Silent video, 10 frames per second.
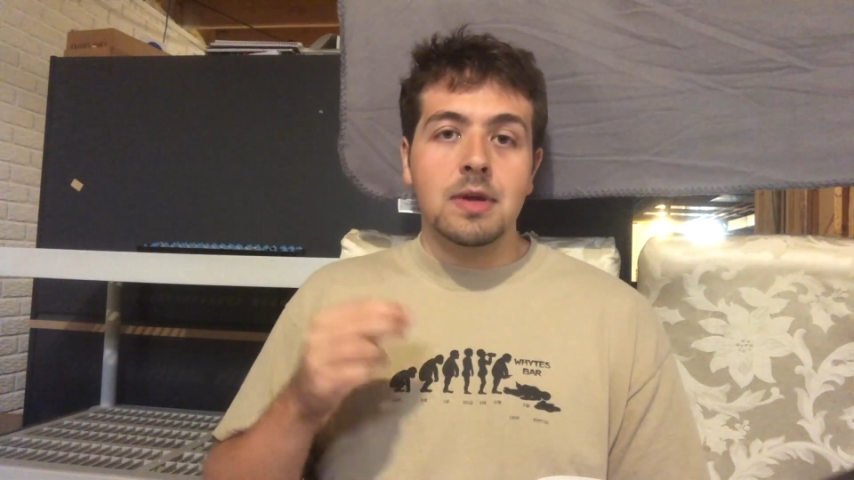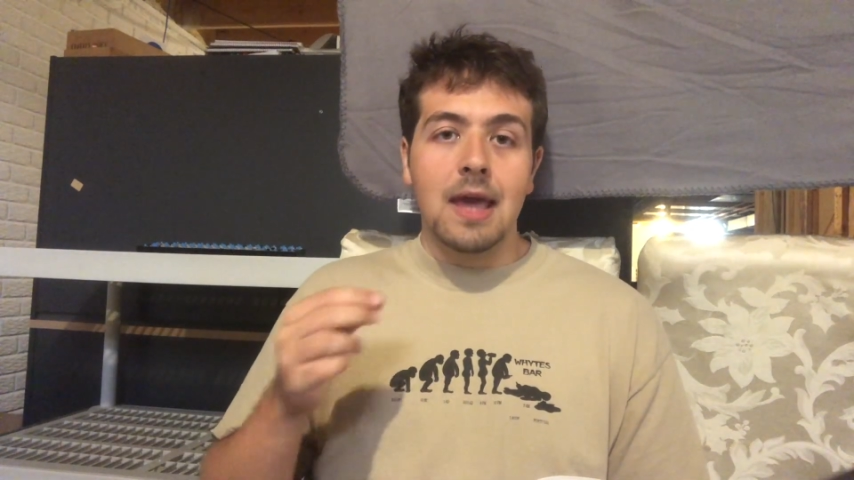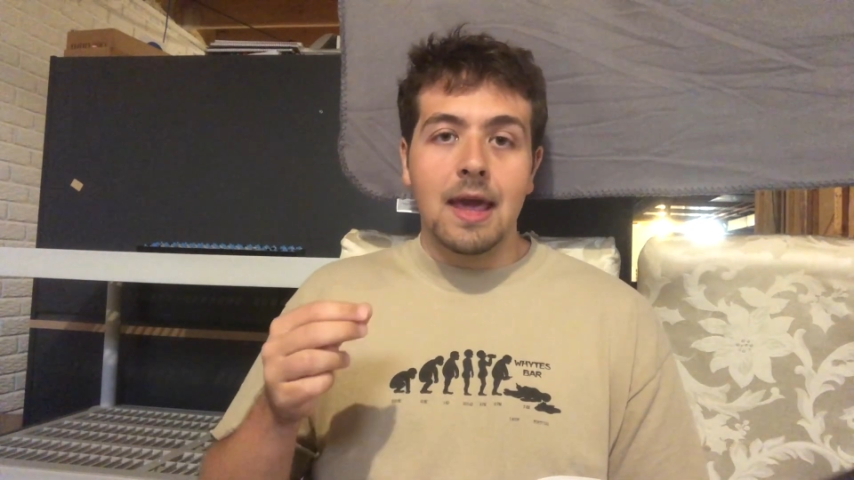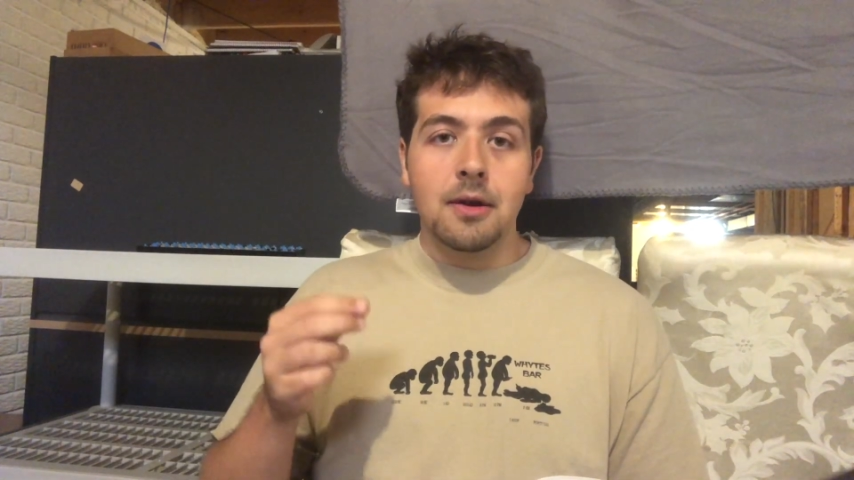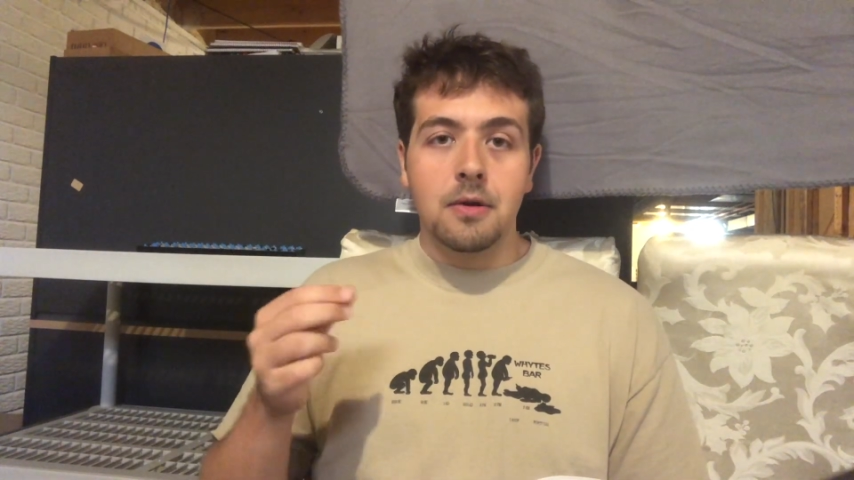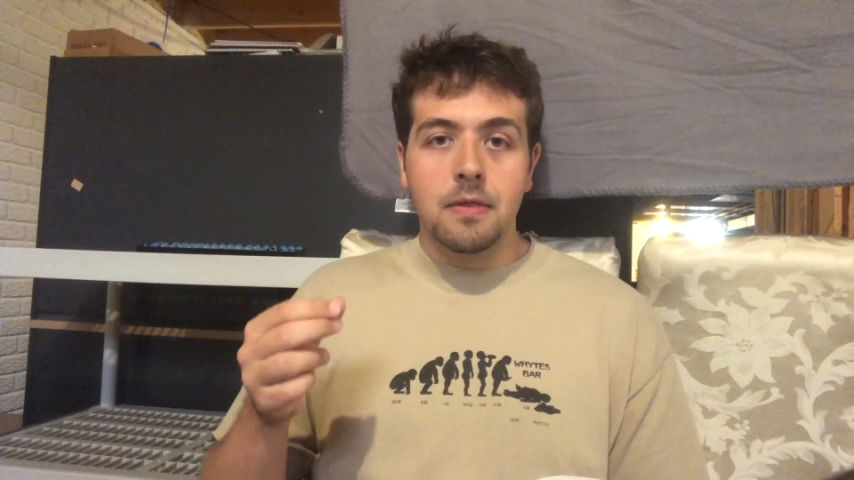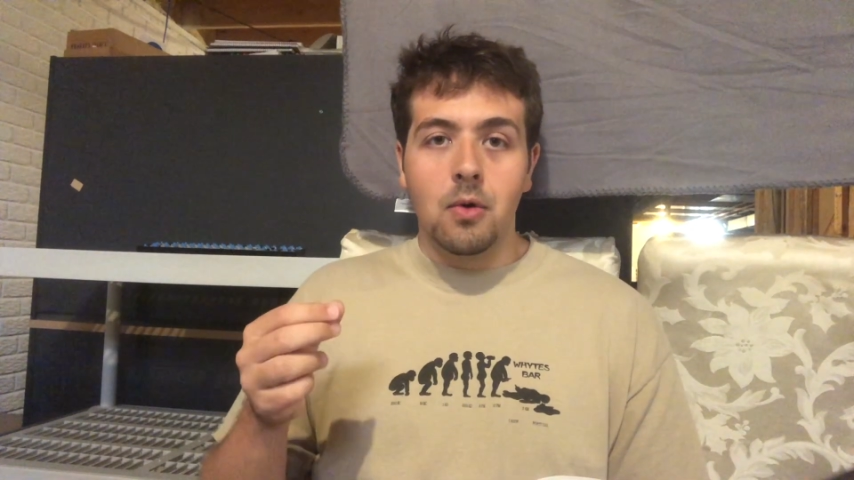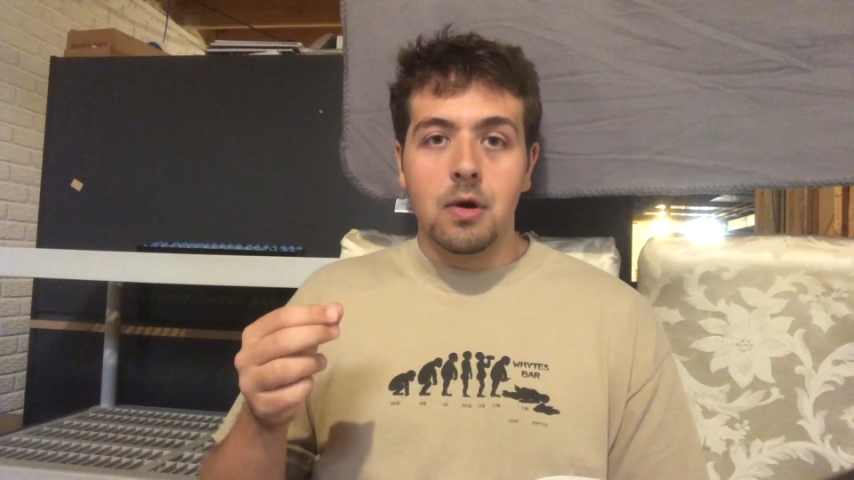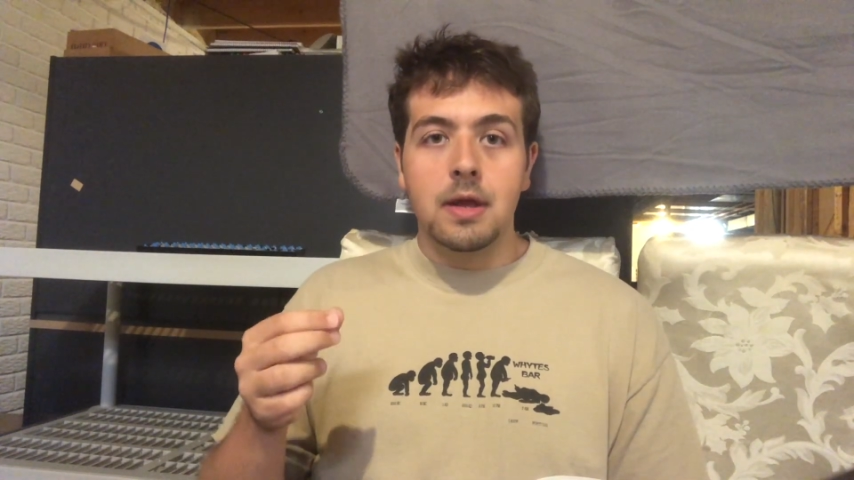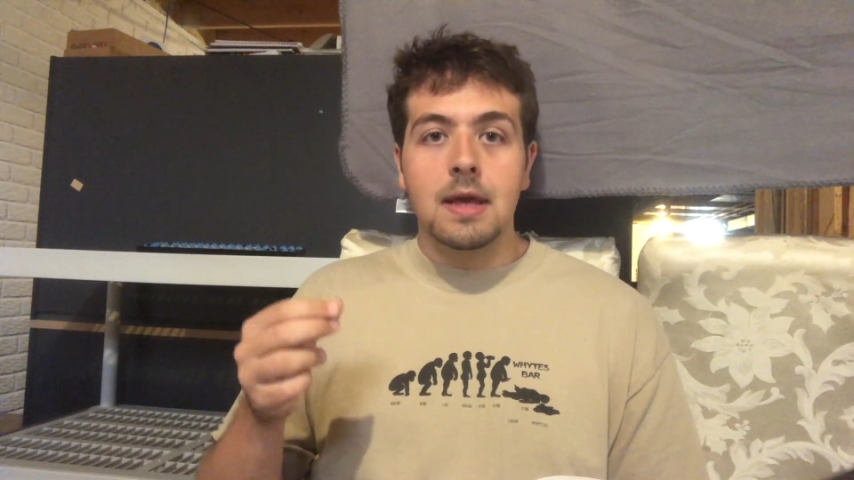gain
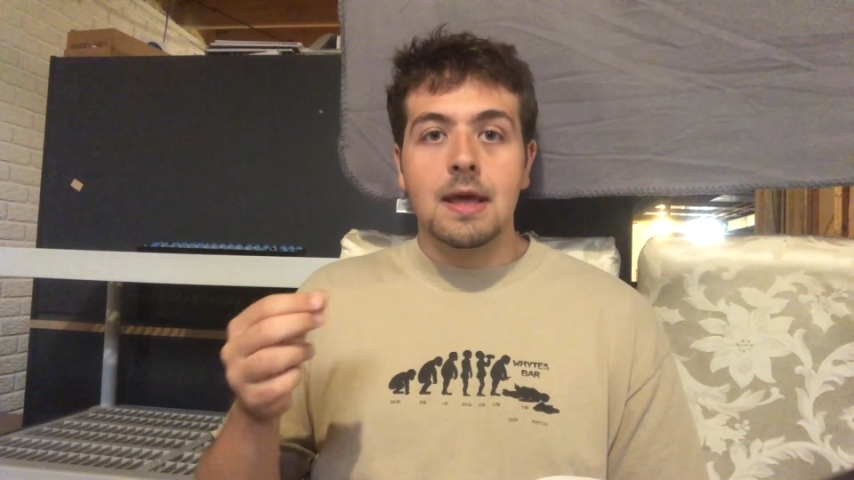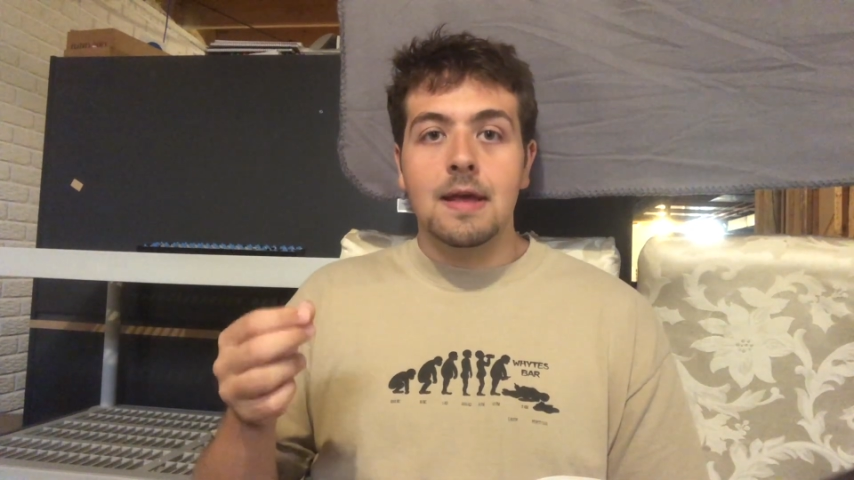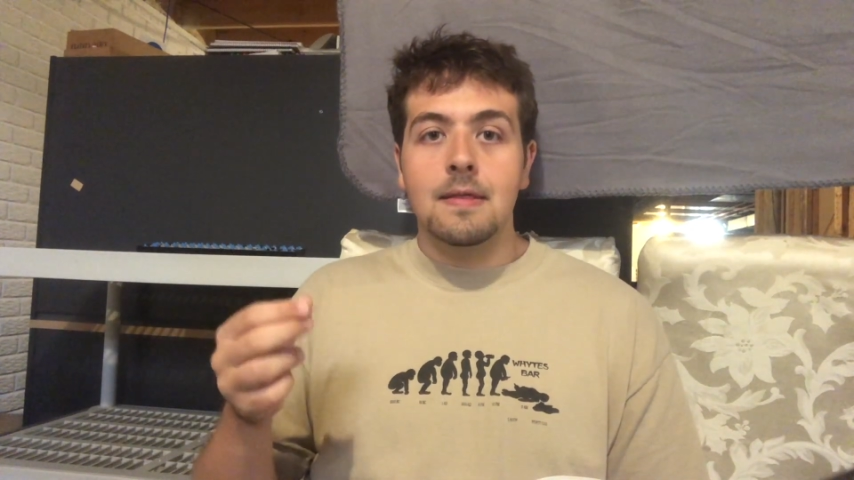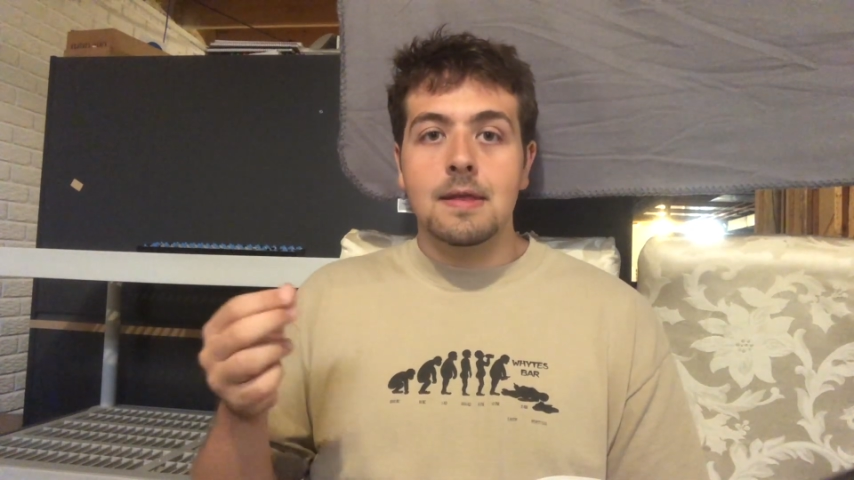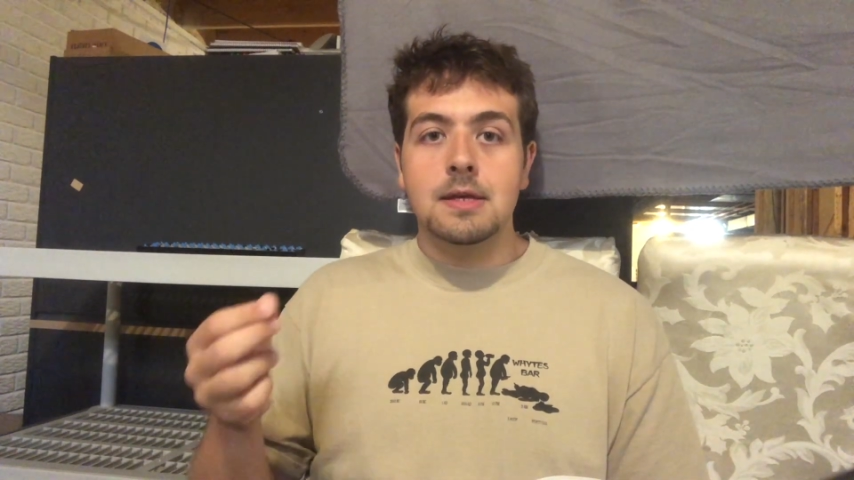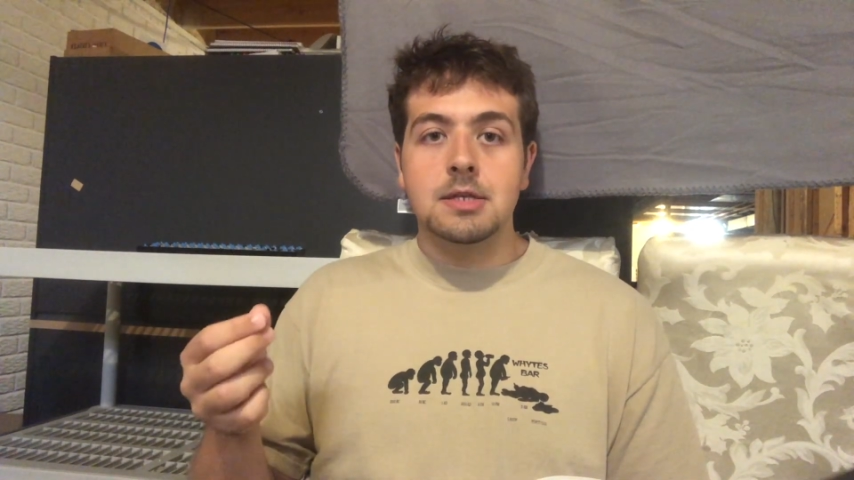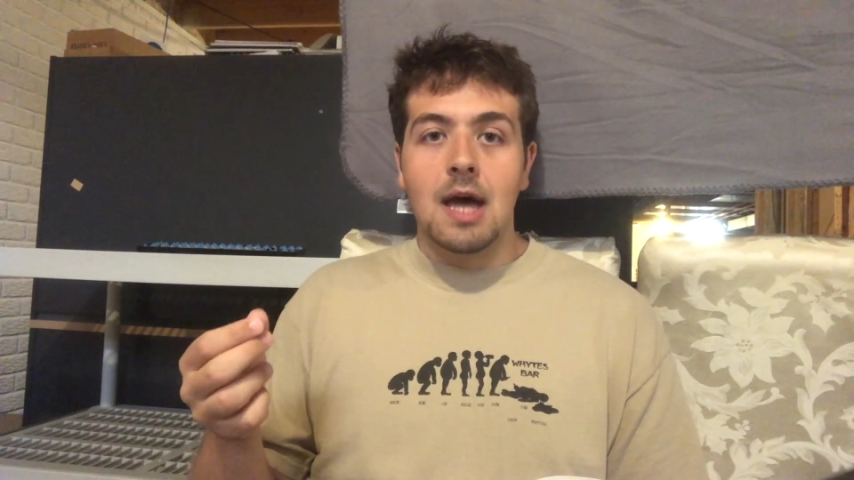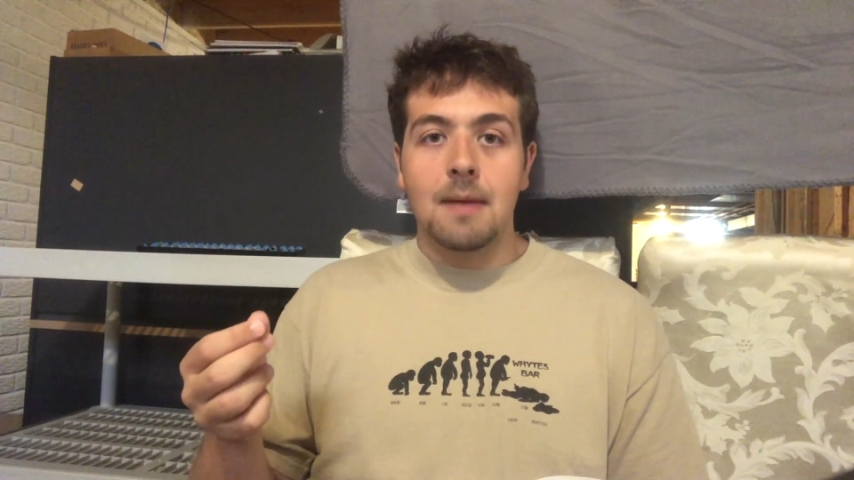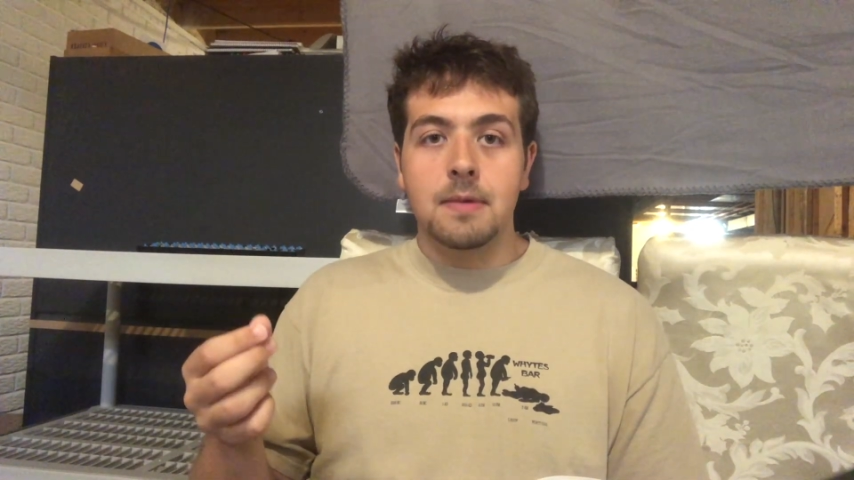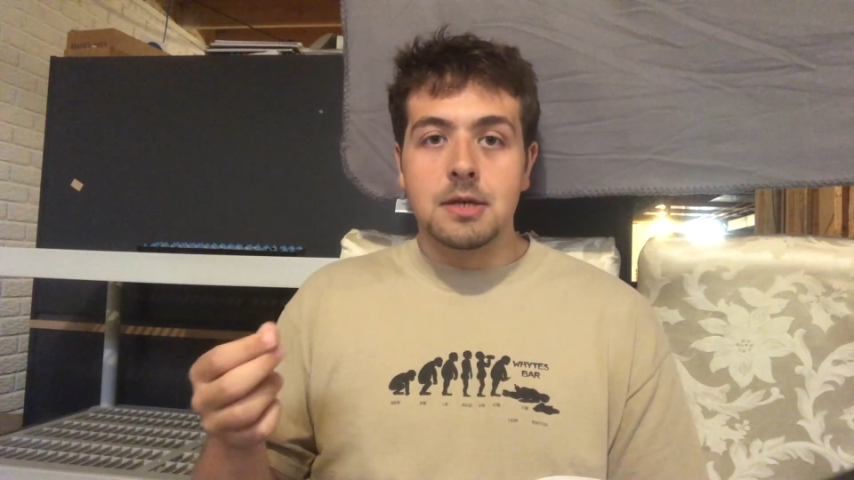authority in these
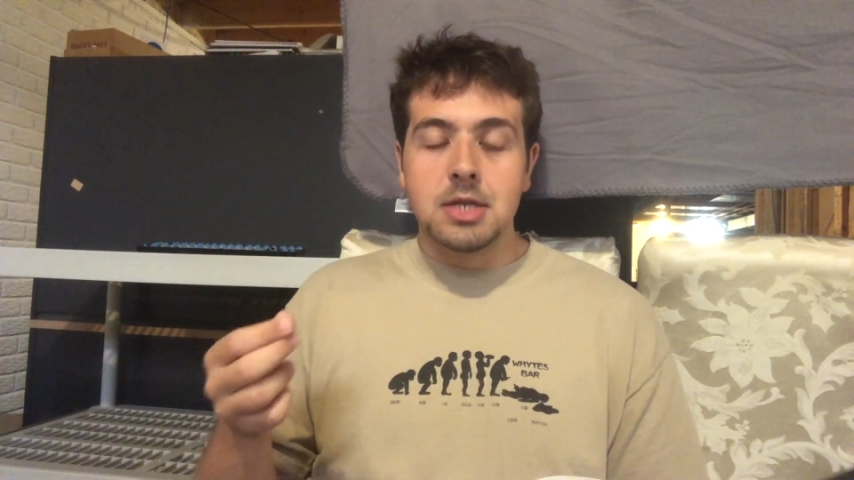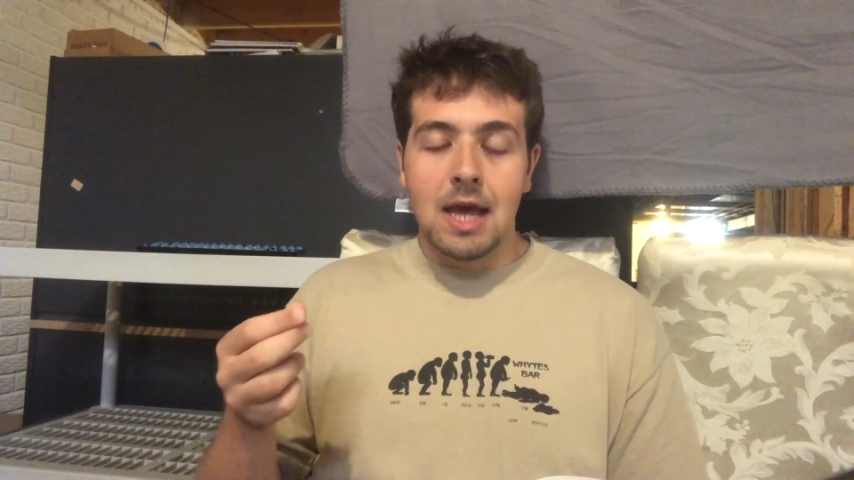topics